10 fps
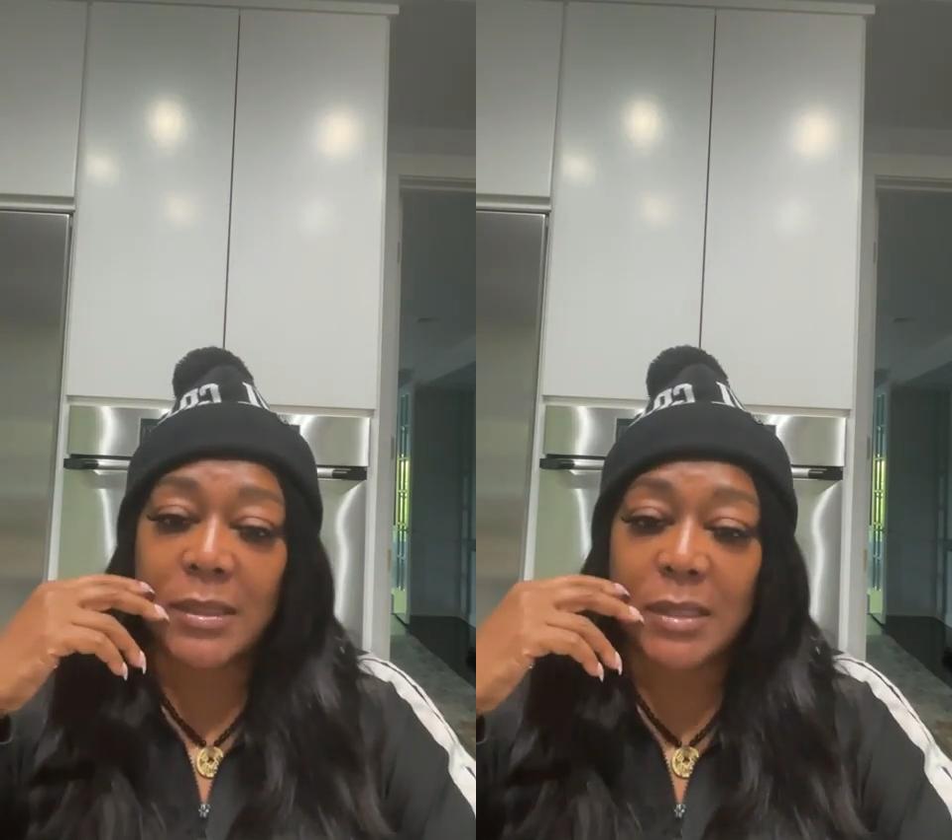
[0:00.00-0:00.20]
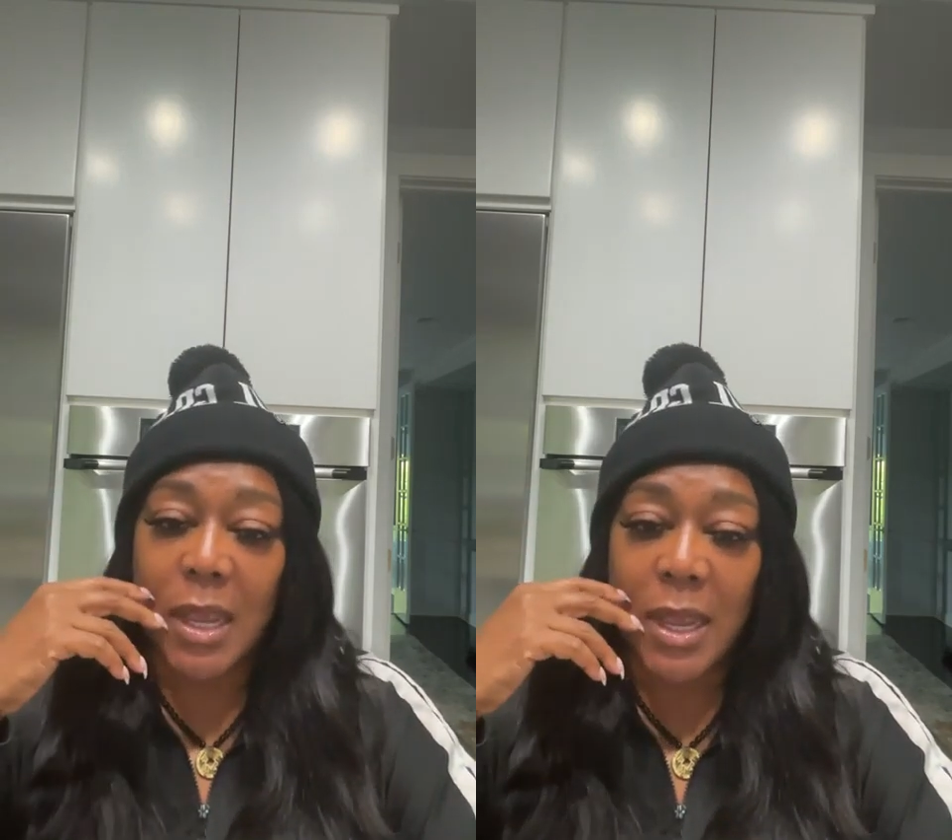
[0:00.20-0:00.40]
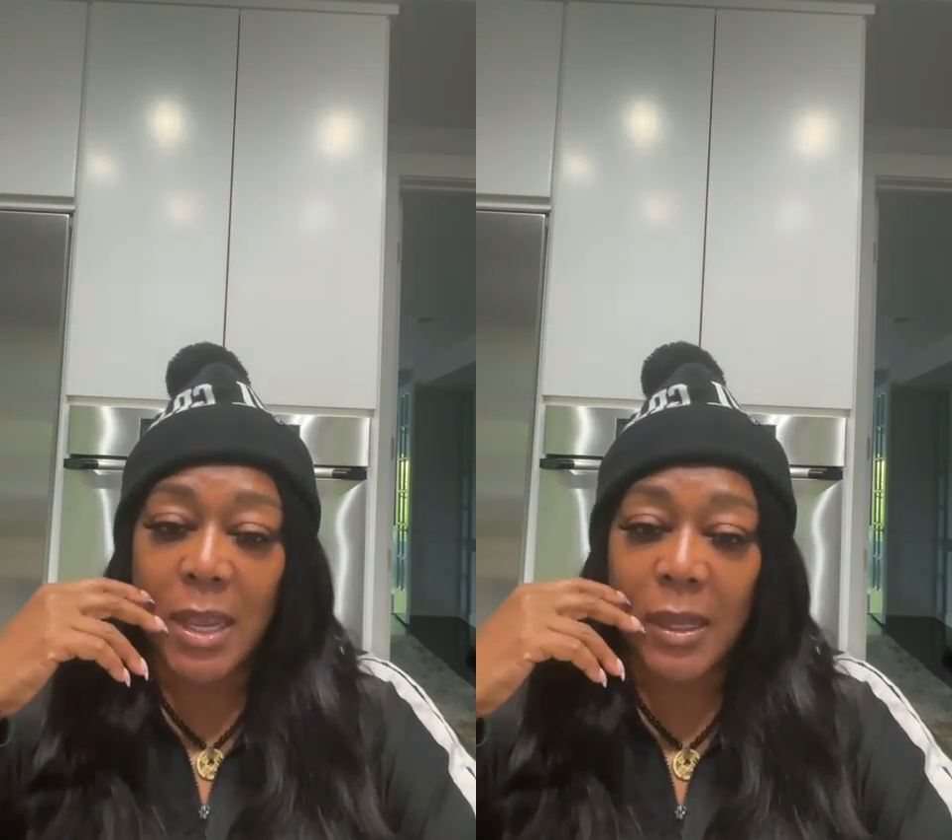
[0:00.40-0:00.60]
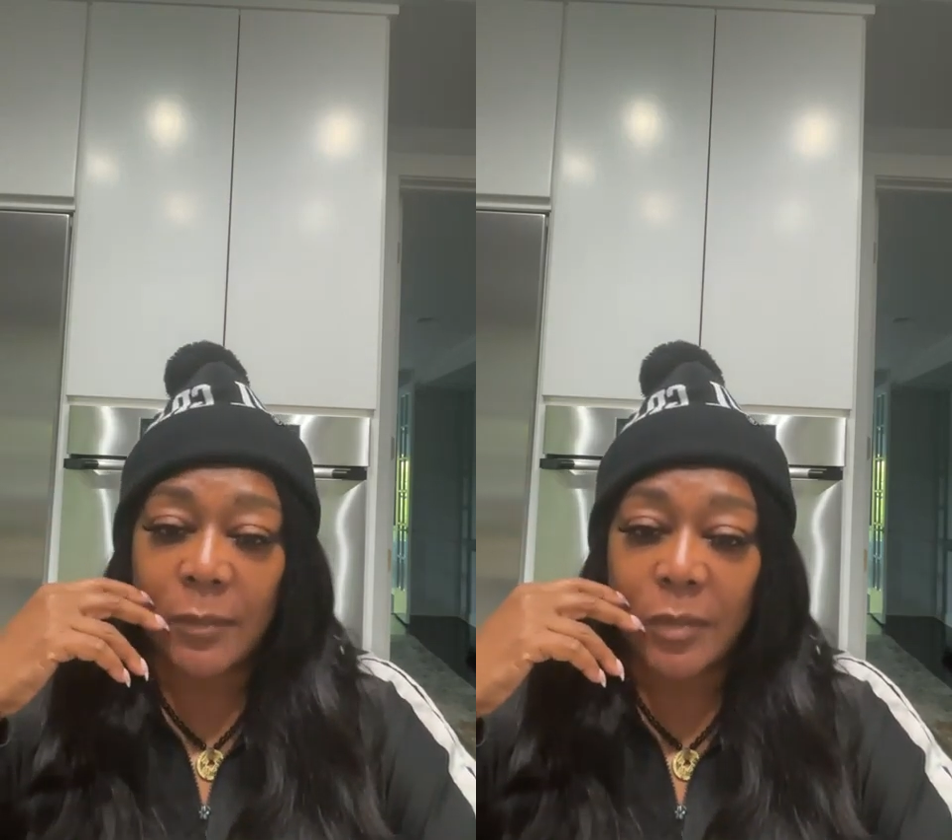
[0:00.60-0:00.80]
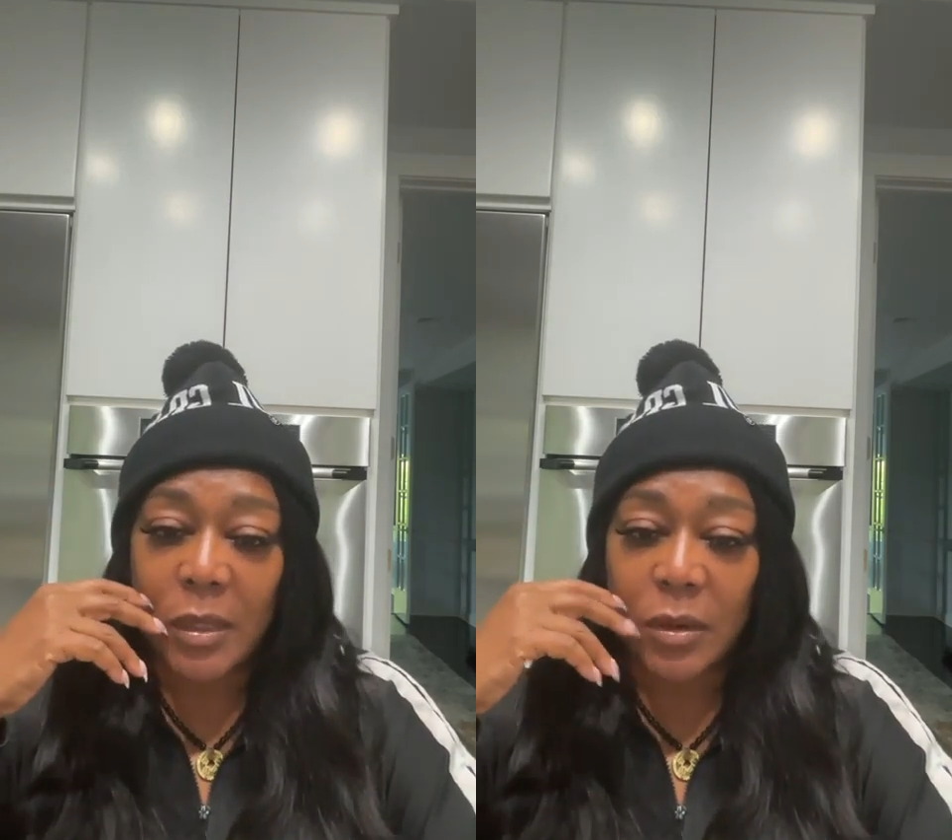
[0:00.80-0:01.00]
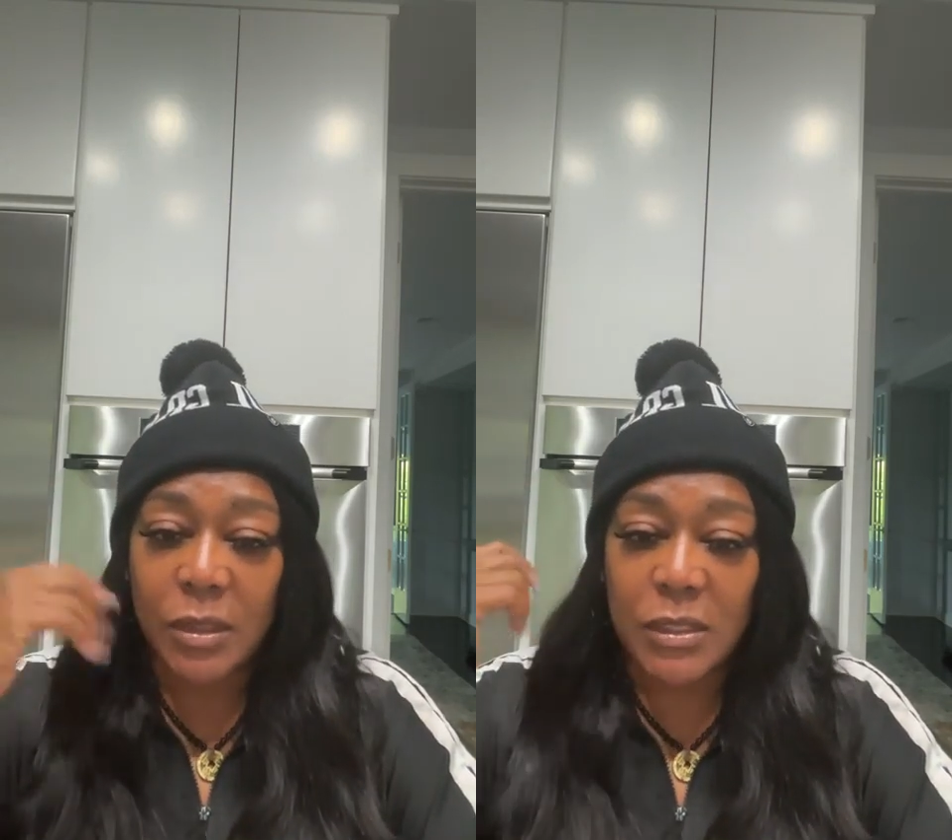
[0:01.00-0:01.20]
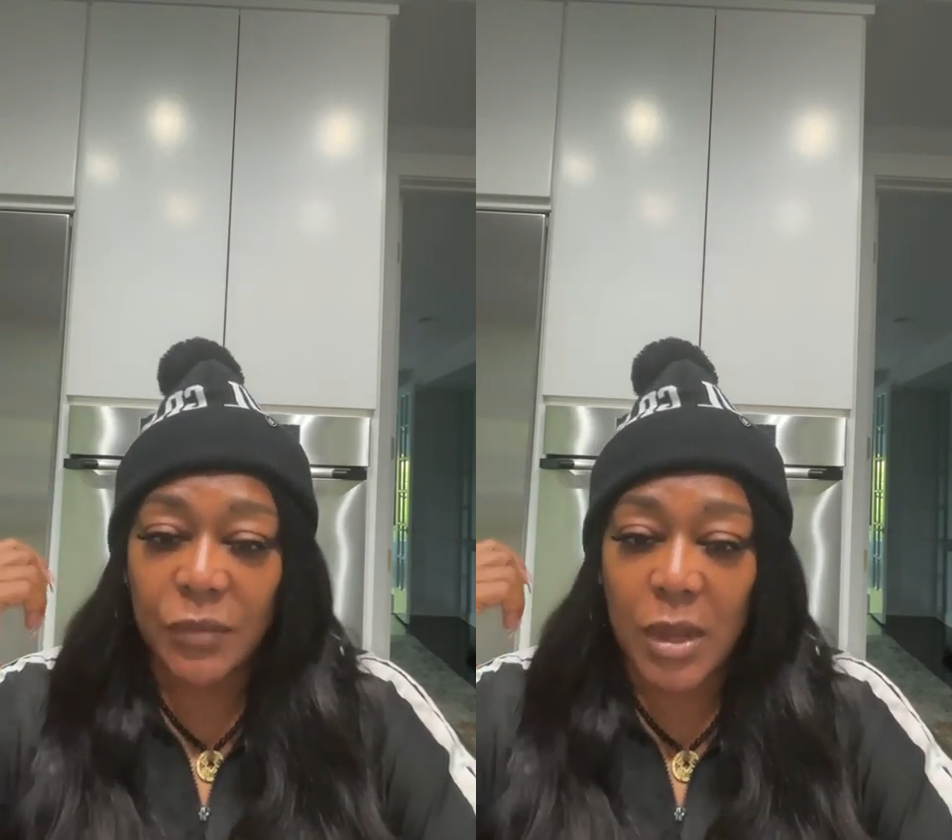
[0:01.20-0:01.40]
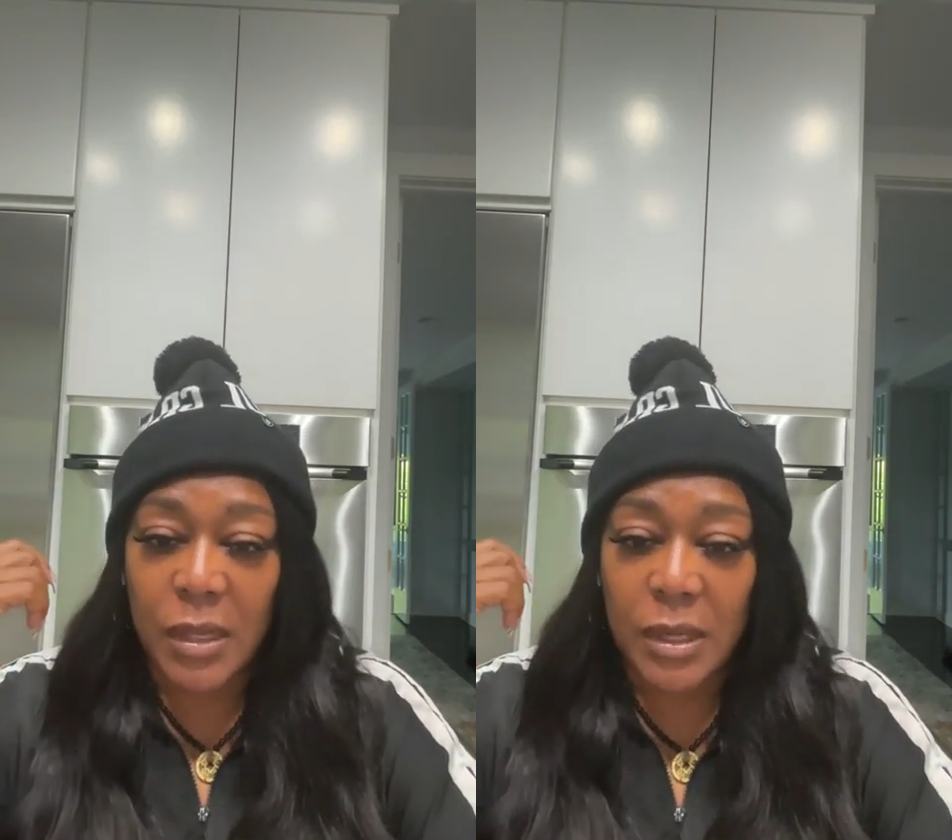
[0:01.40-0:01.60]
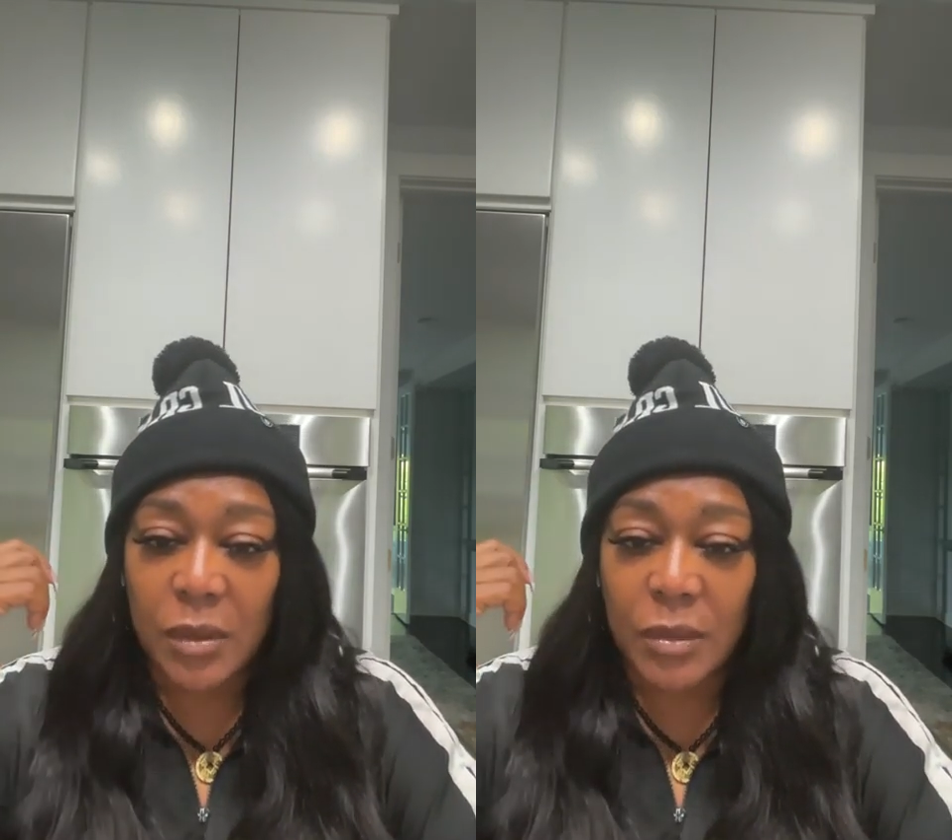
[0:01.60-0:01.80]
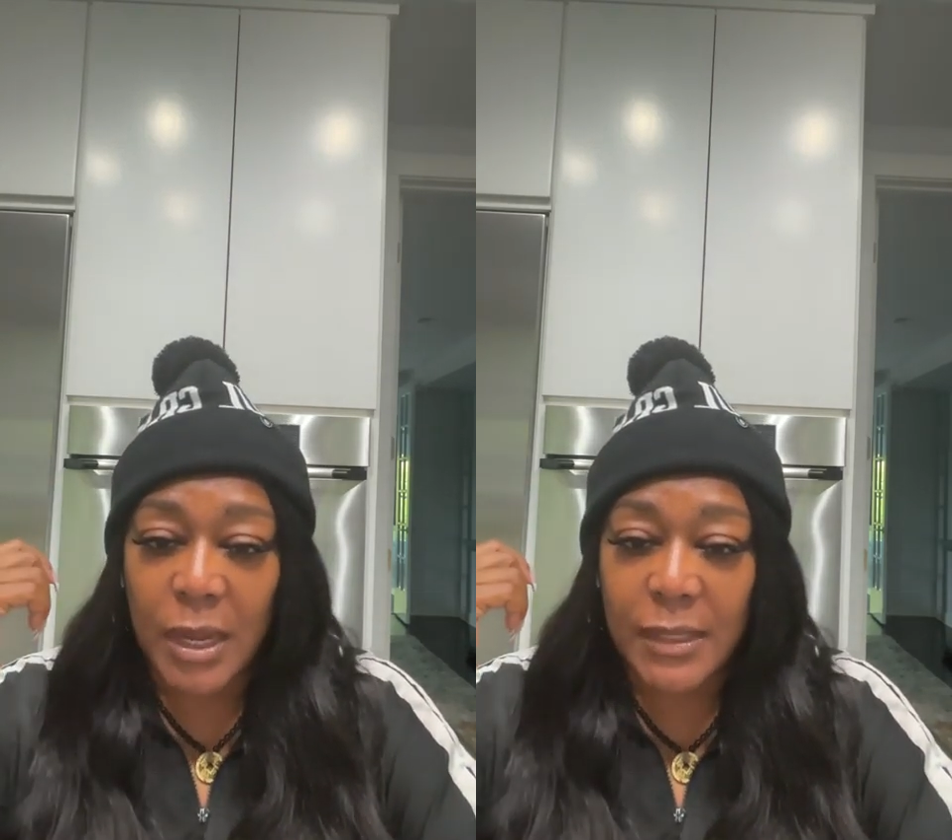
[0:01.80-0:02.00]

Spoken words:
say, Christopher Unknown